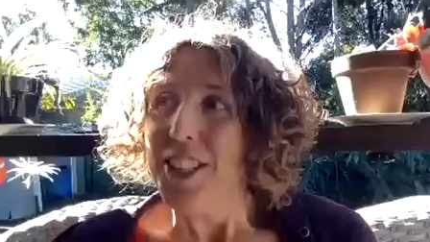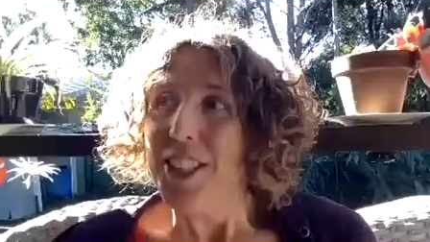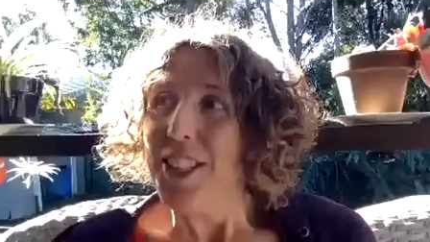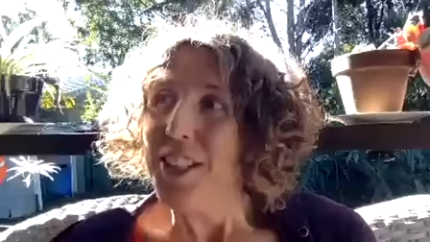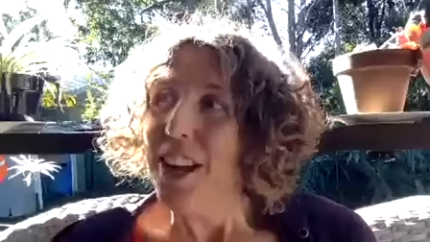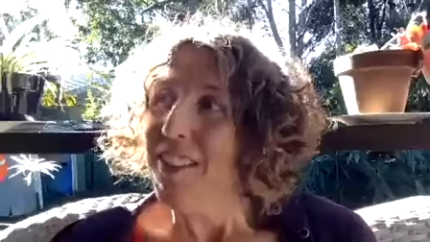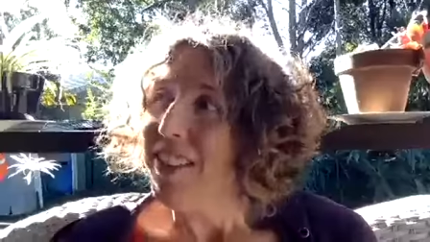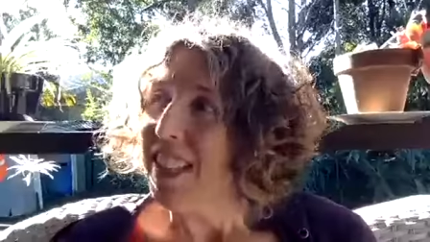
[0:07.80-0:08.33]

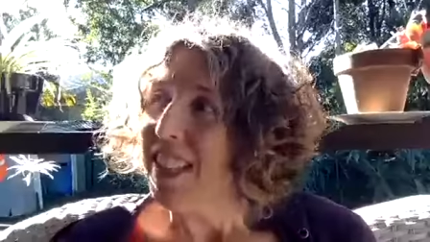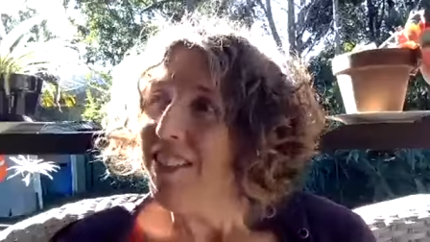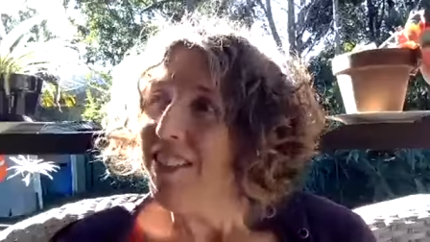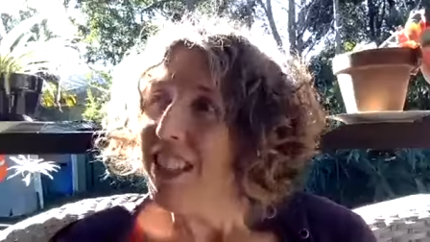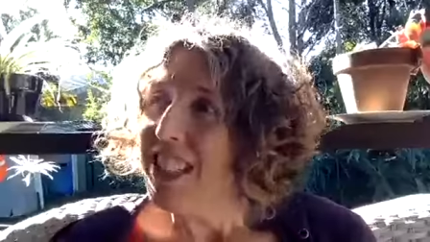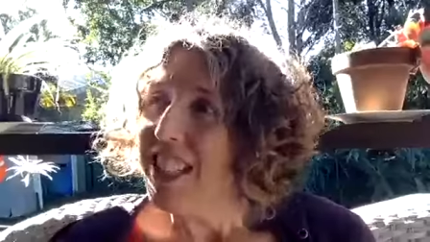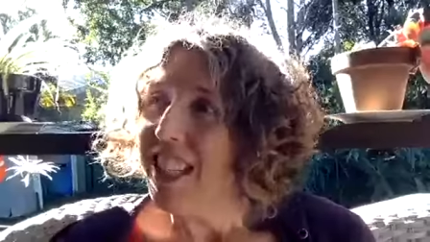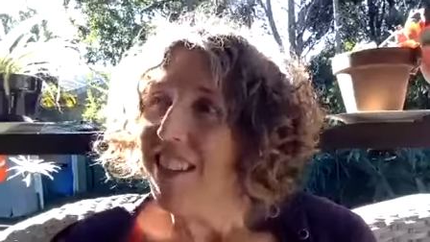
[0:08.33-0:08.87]
Traveling,
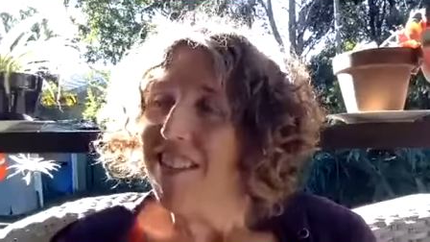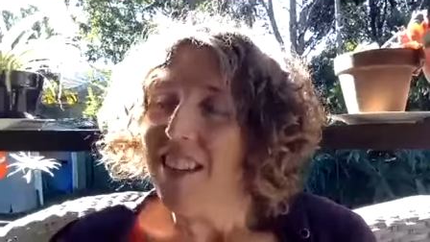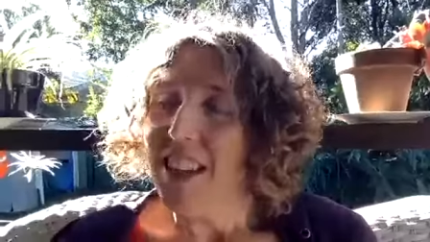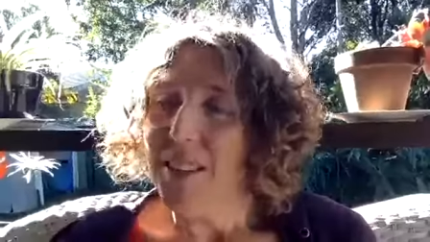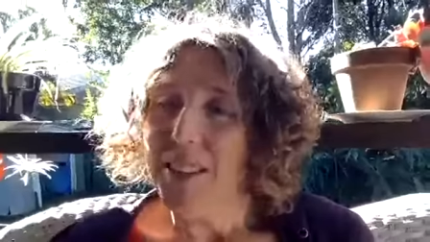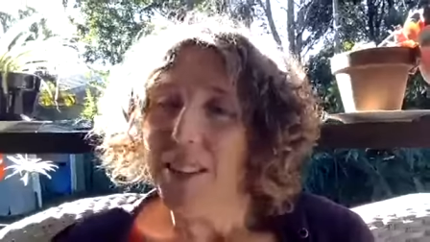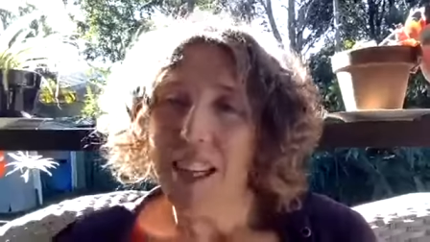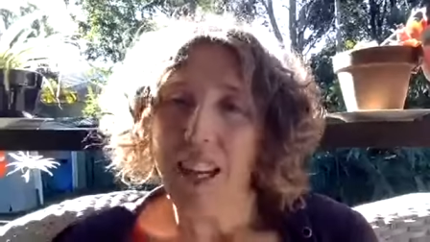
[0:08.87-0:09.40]
visiting
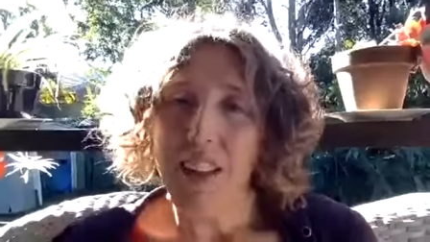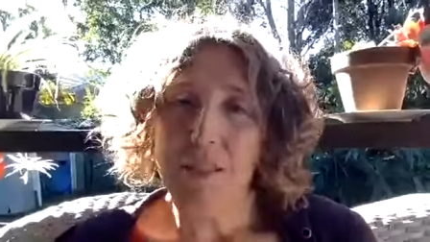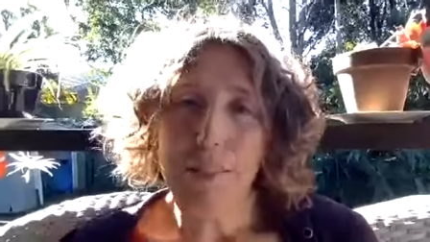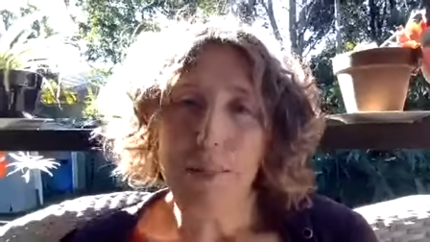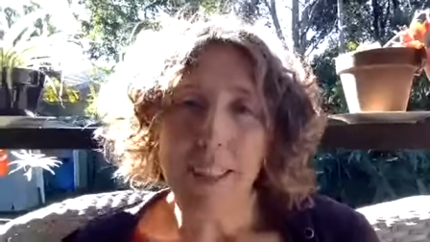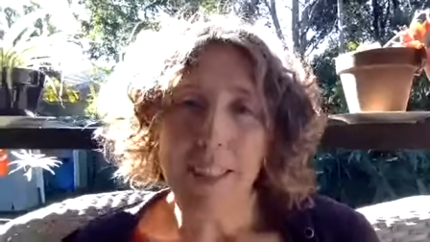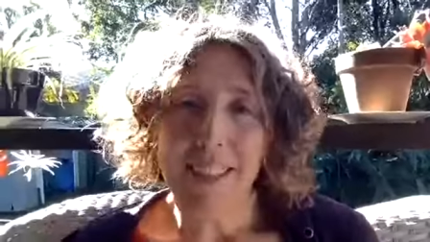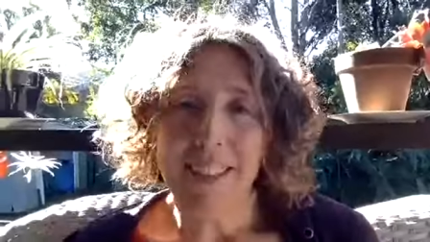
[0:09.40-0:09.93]
family. I've
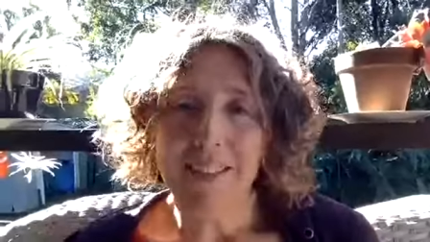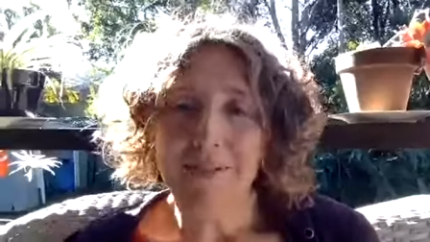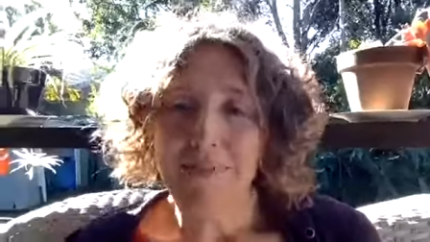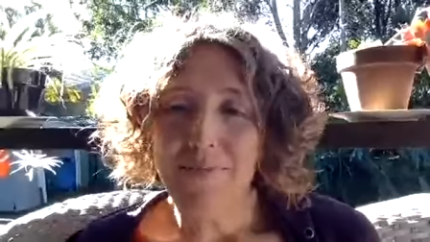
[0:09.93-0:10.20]
been